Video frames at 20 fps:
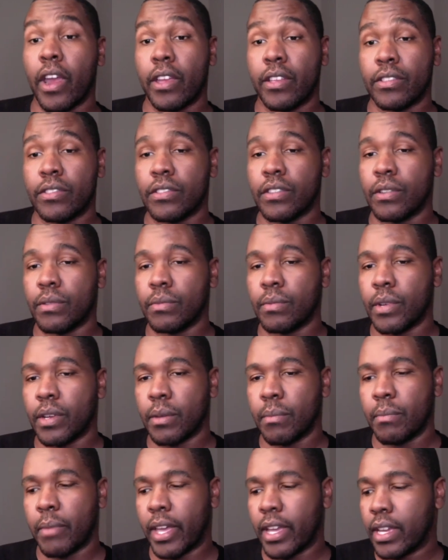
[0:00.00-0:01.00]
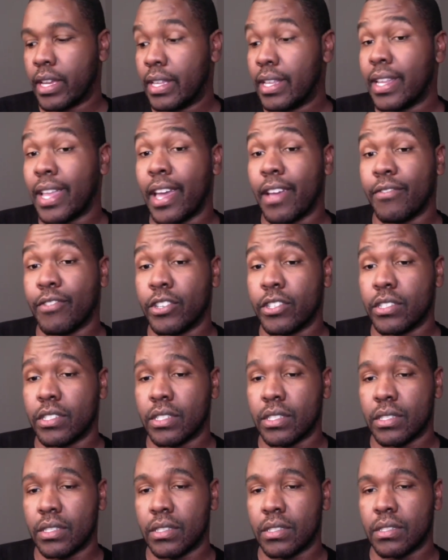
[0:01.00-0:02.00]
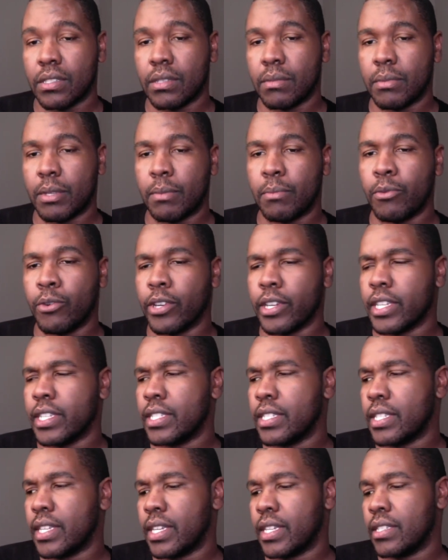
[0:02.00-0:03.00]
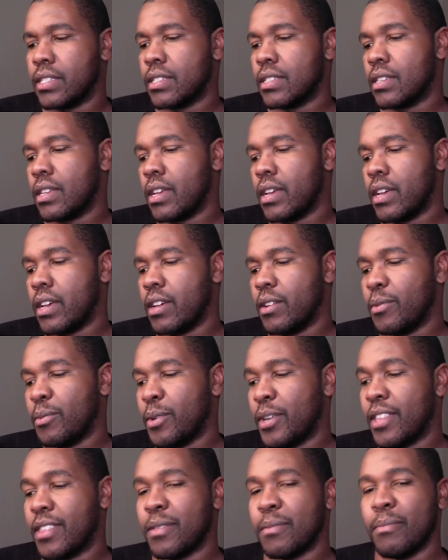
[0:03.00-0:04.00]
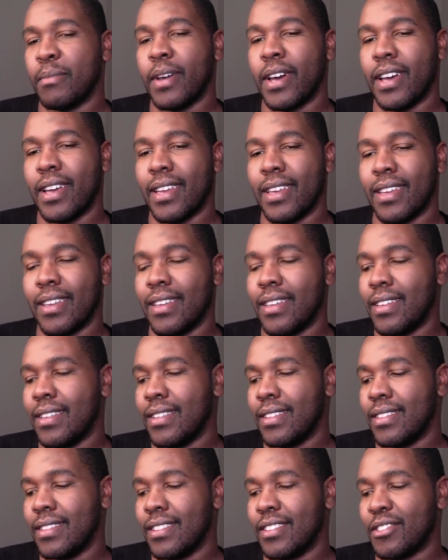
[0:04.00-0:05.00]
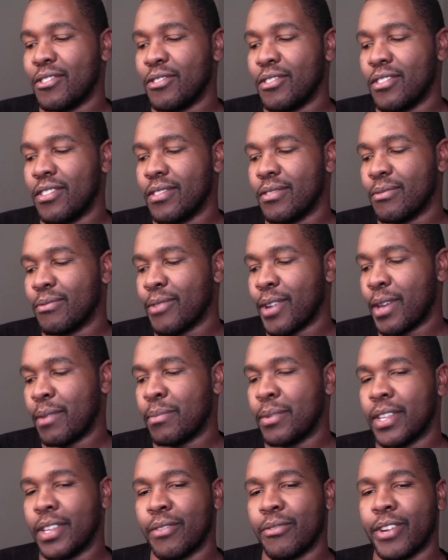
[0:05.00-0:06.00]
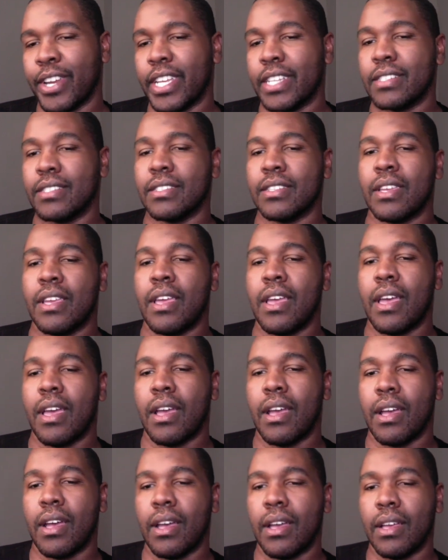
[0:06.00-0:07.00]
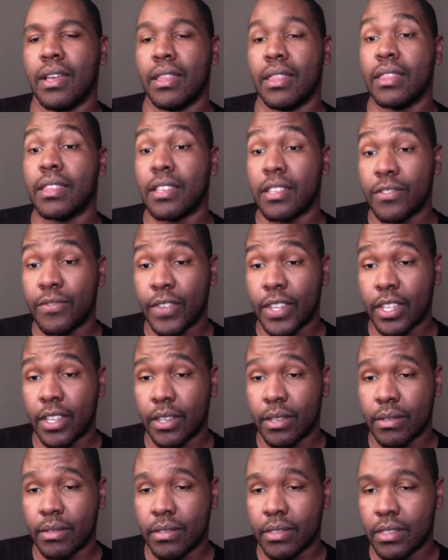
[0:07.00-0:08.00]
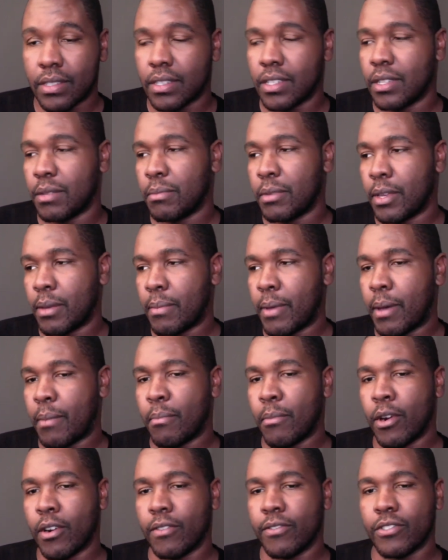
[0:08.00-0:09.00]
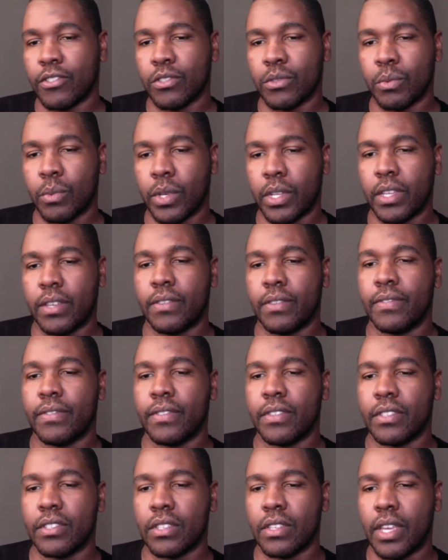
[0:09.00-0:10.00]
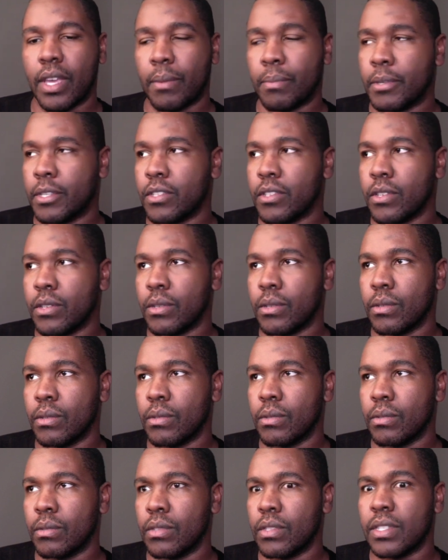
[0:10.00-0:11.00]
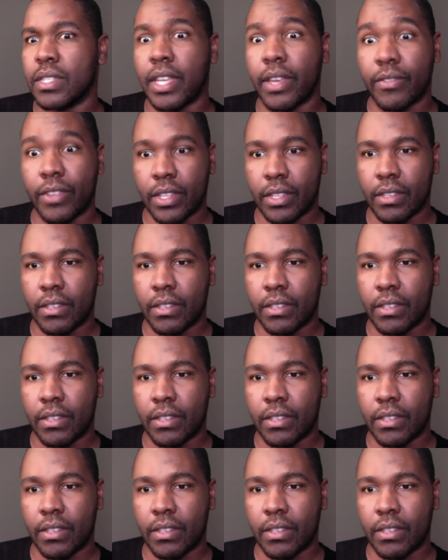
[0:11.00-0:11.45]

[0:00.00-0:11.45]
So welcome back. In an effort to be more concise with my little rambling rants, this video is going to be about Marvel's What If, episode 7.